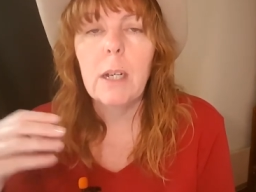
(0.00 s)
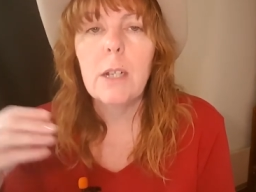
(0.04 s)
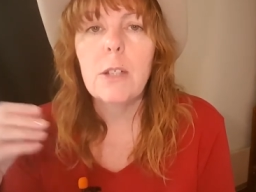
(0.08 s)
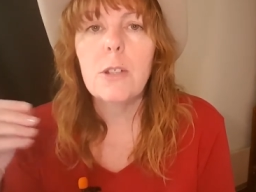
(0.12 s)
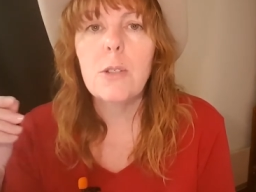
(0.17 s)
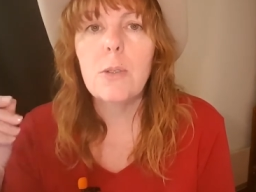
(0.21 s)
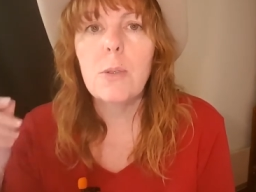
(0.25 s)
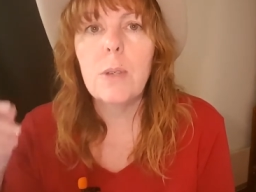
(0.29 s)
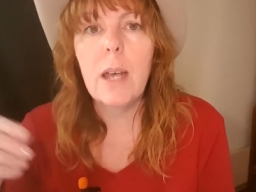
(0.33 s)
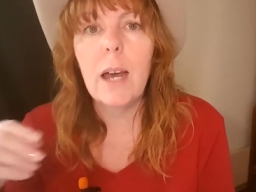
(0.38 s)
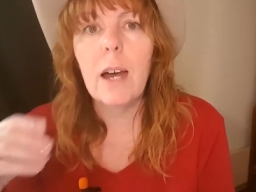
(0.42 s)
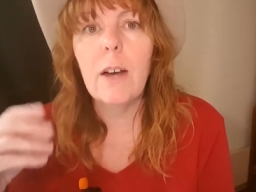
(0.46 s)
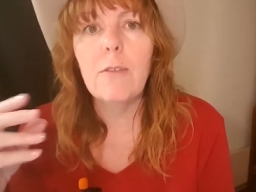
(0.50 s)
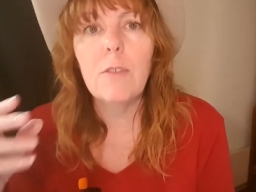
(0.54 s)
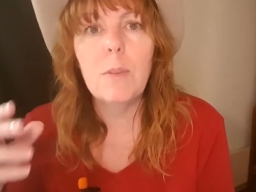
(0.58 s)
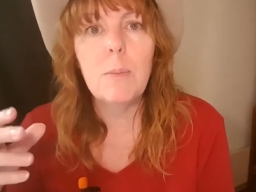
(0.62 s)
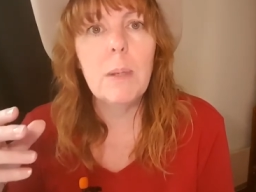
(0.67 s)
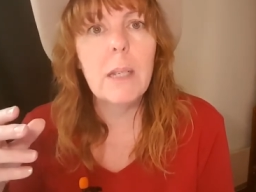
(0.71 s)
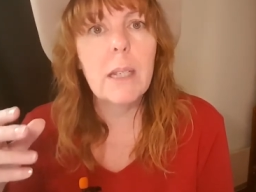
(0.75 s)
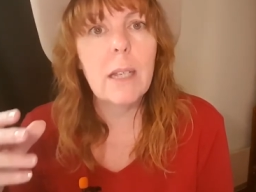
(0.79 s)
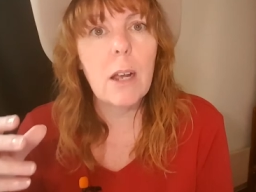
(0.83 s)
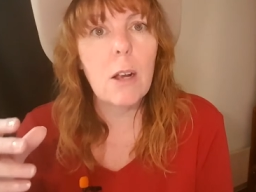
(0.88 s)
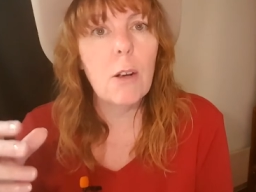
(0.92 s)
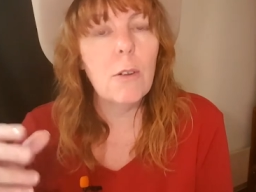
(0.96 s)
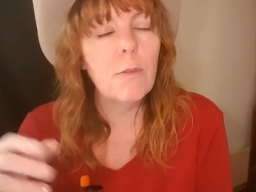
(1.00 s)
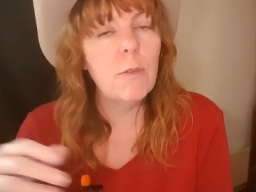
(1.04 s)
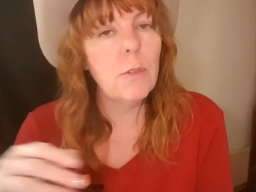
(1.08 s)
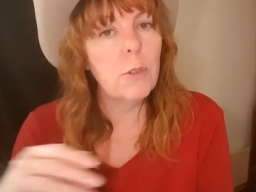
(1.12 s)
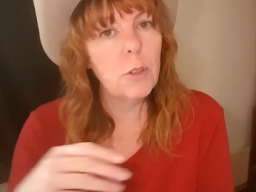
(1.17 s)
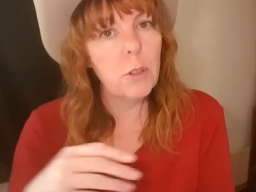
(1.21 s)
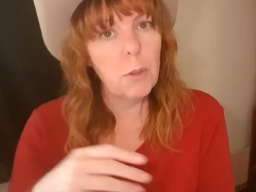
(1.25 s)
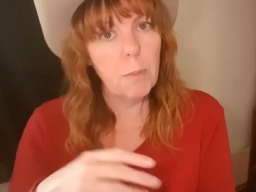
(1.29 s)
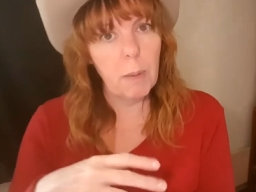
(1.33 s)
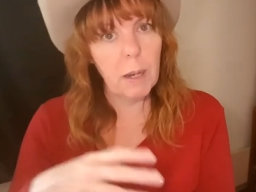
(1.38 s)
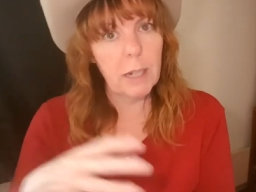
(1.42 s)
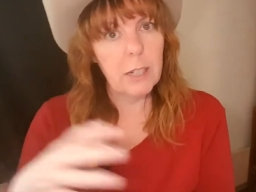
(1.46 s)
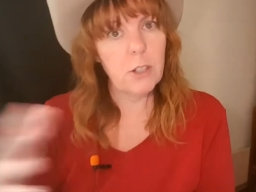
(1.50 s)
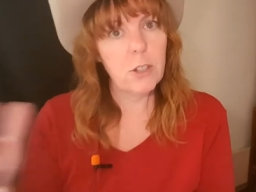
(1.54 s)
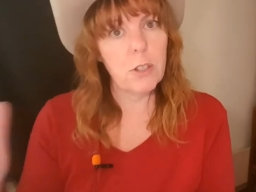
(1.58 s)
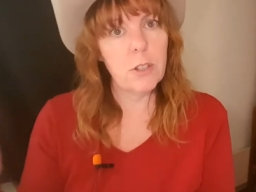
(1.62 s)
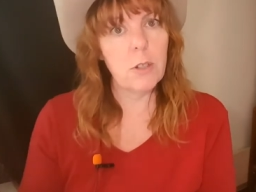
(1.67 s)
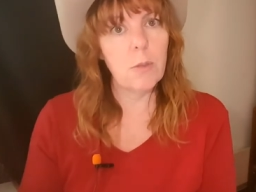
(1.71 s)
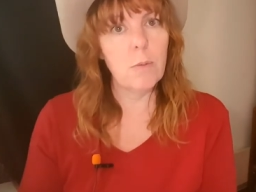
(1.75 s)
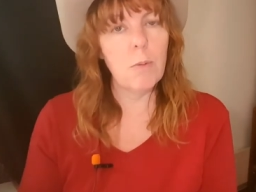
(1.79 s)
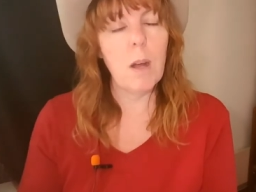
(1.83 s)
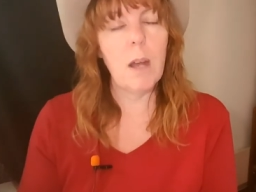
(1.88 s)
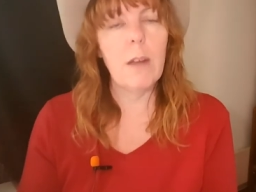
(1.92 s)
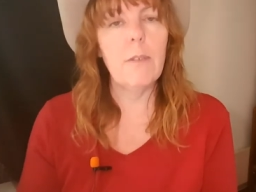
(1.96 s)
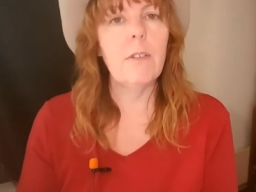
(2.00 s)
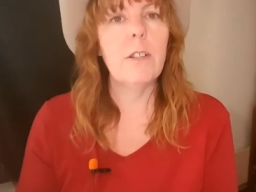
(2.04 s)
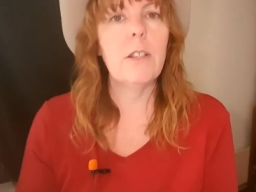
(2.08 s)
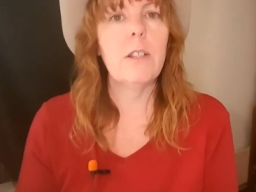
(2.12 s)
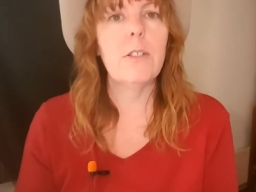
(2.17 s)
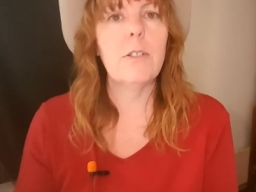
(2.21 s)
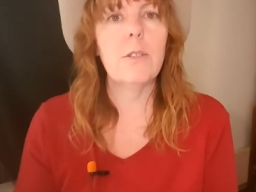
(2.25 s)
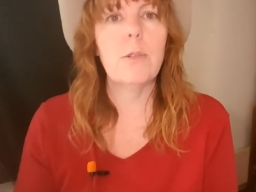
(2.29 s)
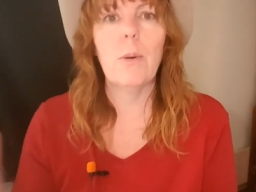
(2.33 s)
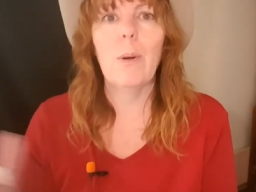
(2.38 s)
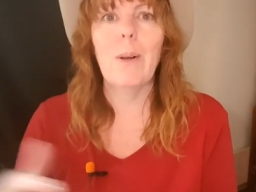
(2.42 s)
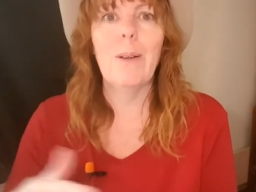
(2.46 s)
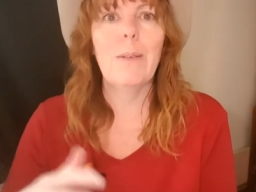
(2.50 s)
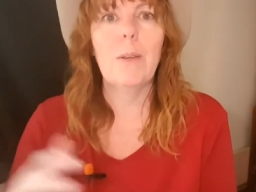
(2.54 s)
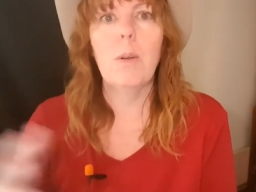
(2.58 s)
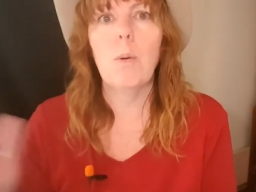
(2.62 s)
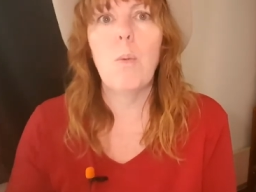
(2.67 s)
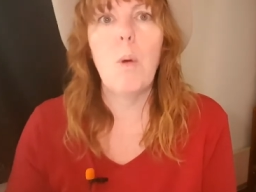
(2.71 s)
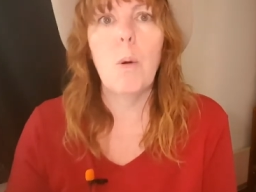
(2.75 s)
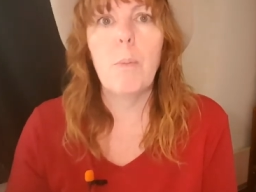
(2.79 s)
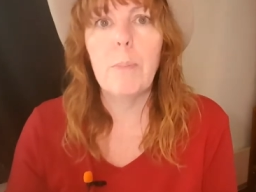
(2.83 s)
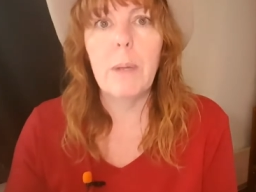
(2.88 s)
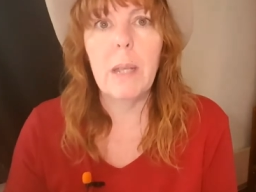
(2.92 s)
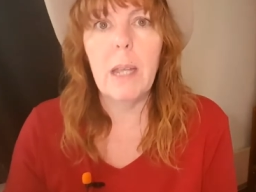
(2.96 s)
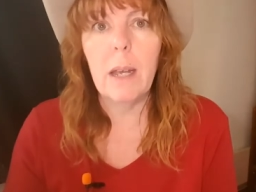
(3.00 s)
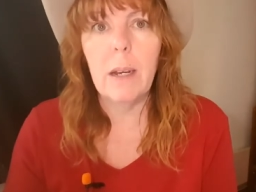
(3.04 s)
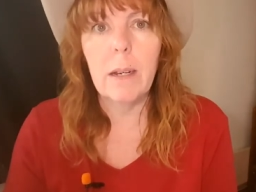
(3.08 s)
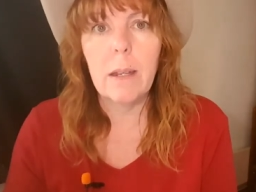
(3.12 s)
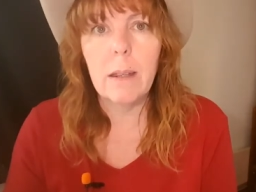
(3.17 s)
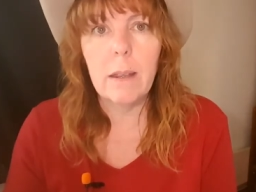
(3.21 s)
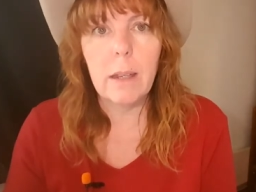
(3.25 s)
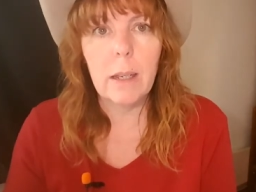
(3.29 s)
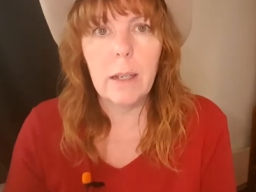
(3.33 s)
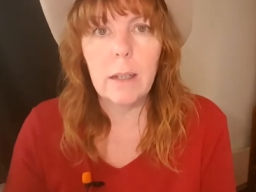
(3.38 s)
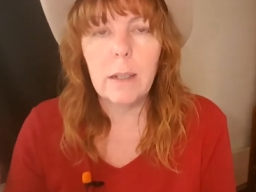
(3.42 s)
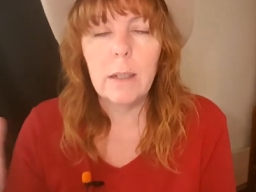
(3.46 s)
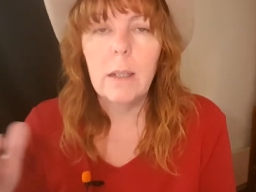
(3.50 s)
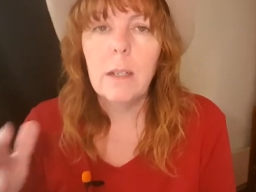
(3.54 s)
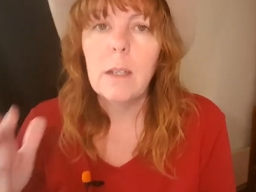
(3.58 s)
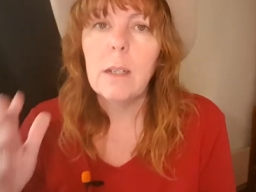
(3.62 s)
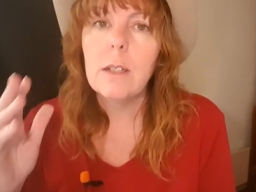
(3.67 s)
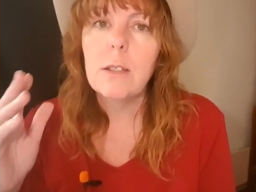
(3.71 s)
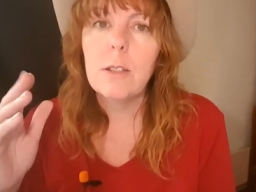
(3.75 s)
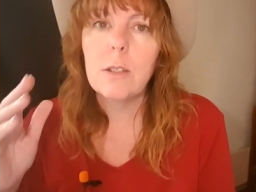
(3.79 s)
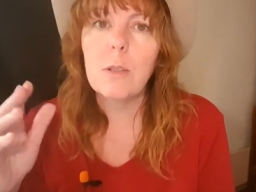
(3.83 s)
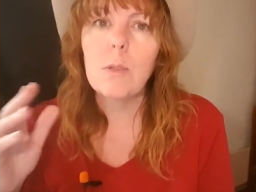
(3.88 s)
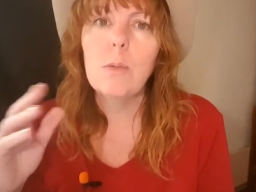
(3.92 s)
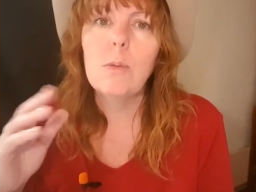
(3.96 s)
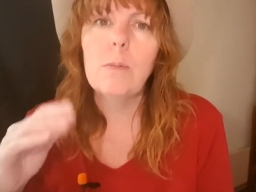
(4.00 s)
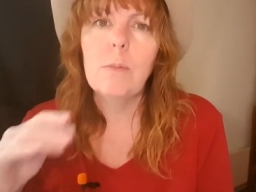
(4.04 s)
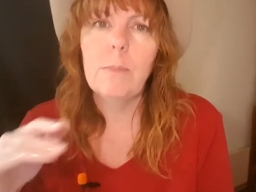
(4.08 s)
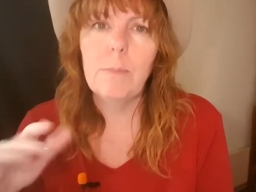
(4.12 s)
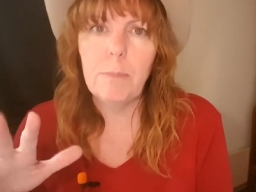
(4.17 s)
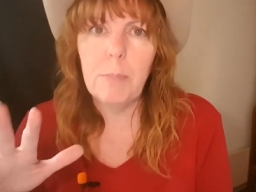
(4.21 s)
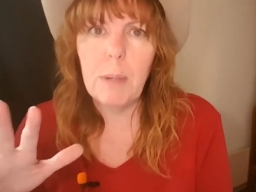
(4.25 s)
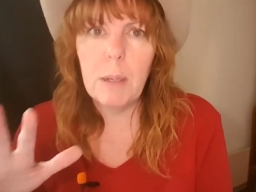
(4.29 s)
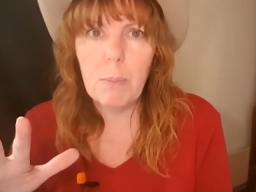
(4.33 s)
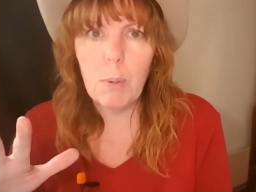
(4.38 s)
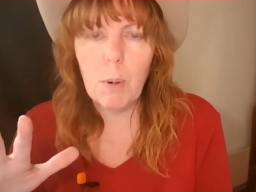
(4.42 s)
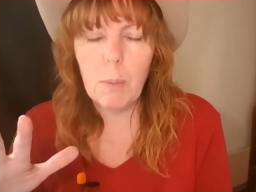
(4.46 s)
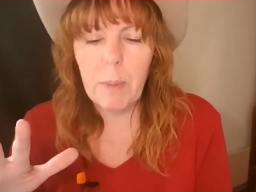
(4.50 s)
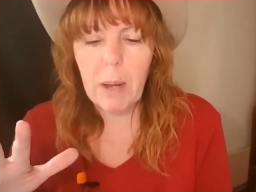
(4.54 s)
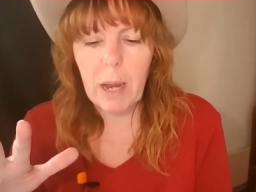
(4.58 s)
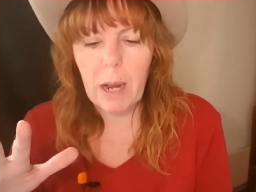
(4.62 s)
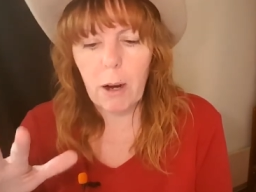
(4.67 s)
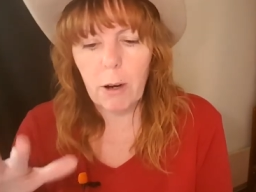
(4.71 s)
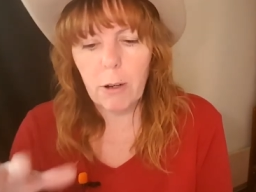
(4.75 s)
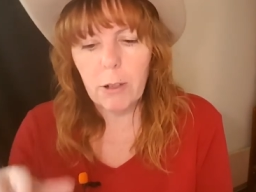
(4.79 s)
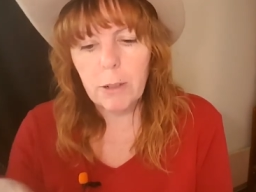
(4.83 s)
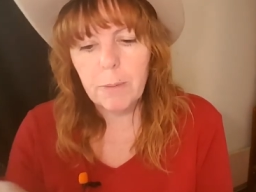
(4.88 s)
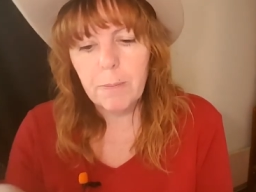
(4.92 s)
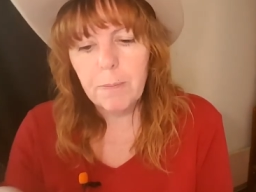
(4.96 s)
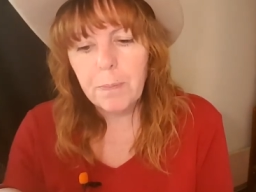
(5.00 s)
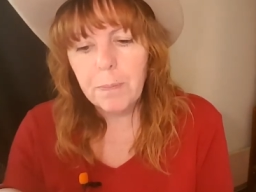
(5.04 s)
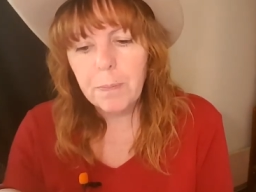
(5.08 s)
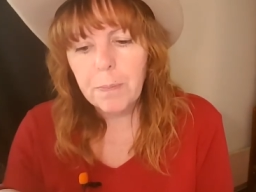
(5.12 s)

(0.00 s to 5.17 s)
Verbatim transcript: So you have to be careful. You might just arrive at the store and there won't be anything. So be prepared.